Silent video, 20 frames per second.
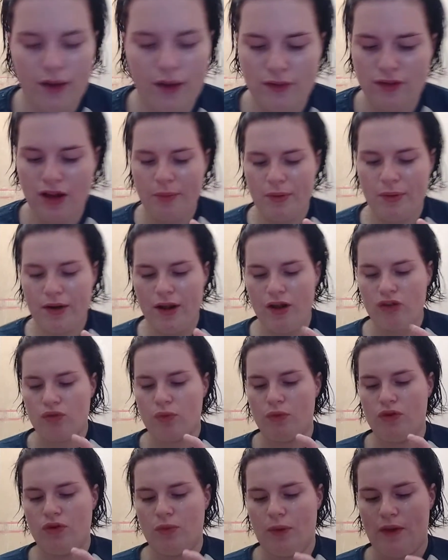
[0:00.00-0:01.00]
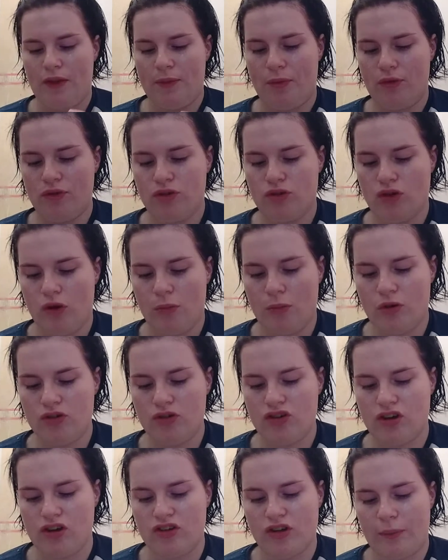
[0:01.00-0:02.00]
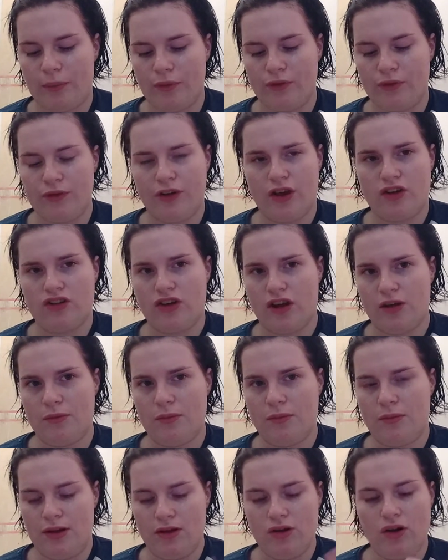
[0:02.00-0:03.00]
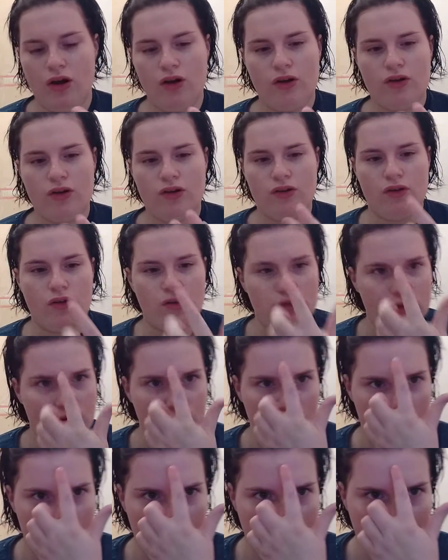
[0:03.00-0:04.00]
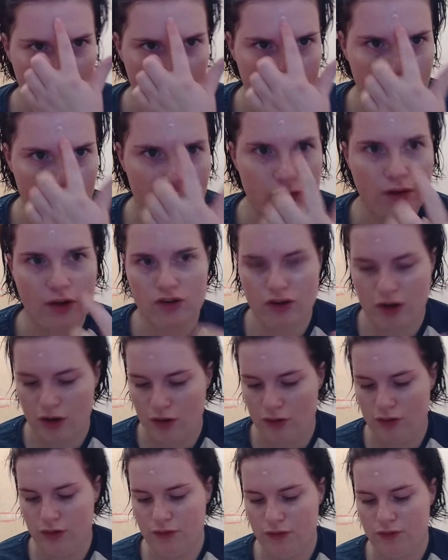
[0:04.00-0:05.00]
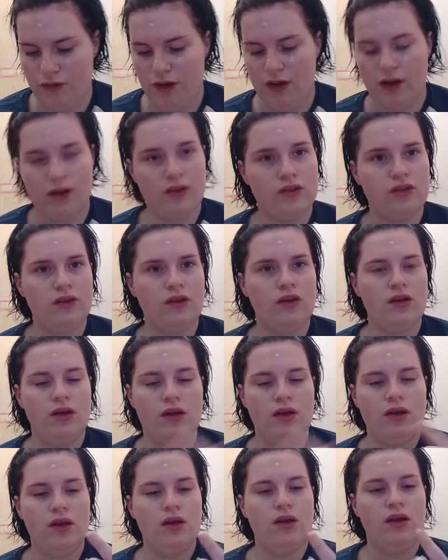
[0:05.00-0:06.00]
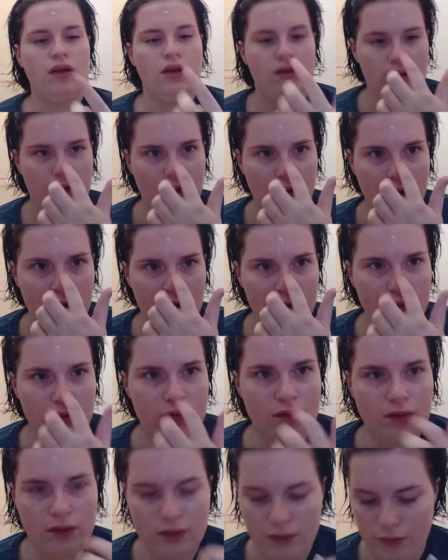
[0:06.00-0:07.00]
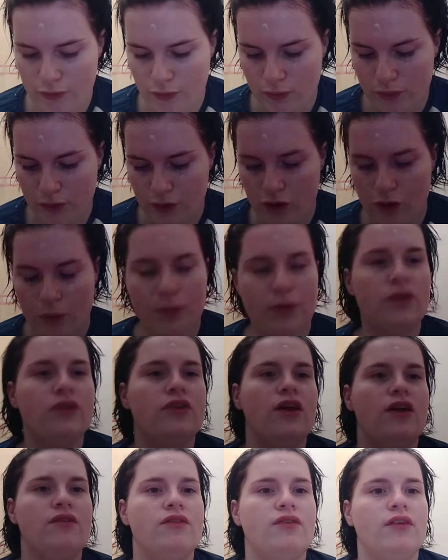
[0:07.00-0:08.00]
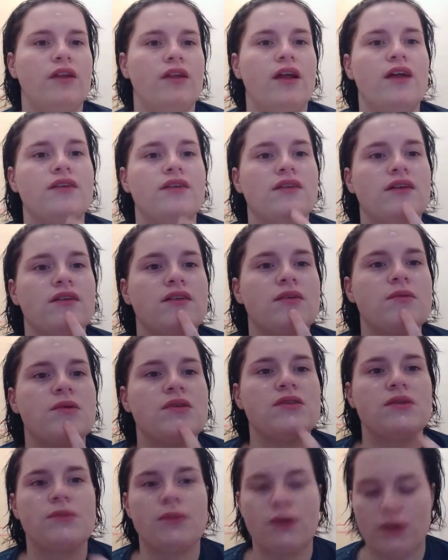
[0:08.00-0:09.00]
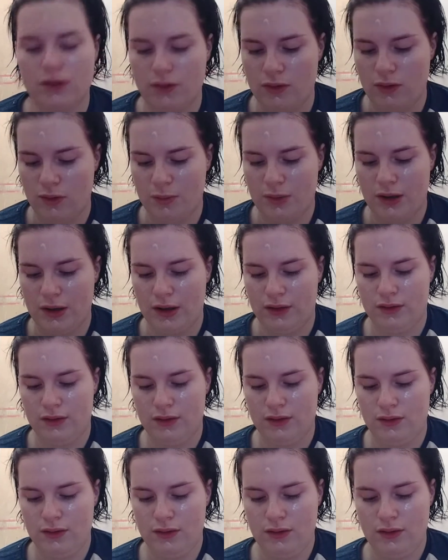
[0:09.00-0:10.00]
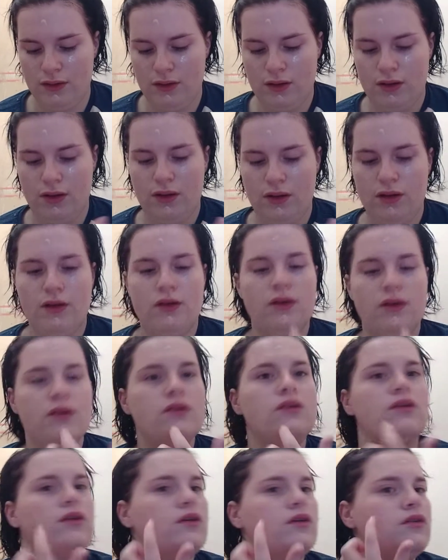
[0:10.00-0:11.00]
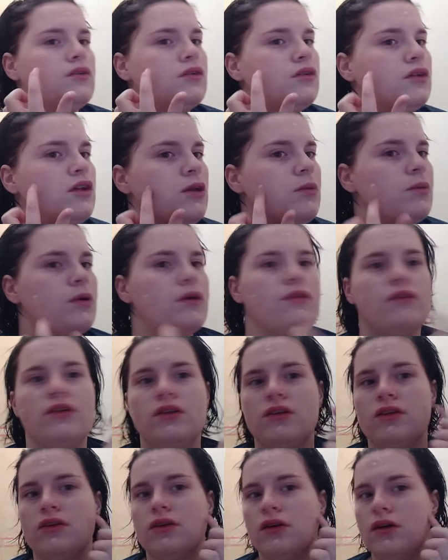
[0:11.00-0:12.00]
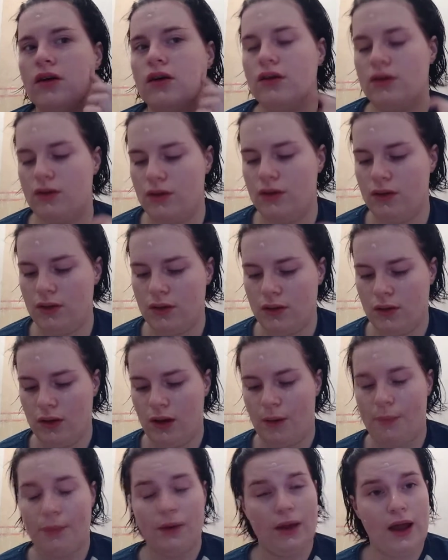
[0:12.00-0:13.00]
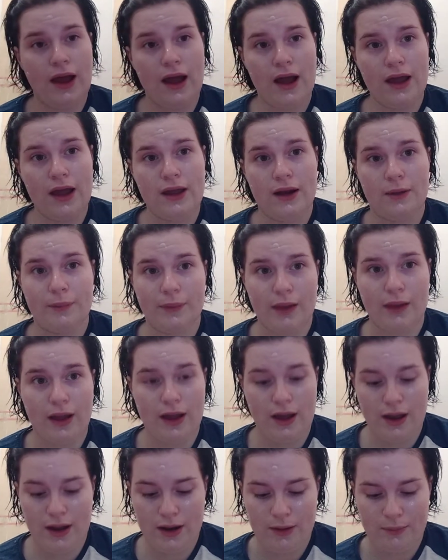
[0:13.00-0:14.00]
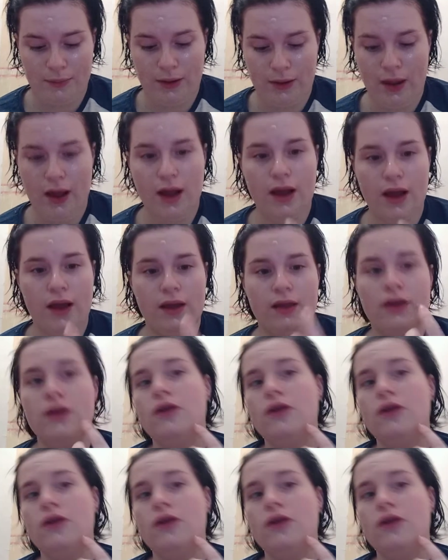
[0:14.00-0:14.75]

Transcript: anybody else wonder why they put so much in a sample sachet? I mean, you're not going to use this entire sachet on your face. You can't exactly fold it up and save it for later because that makes the product go bad. So you just keep having to apply and apply and apply.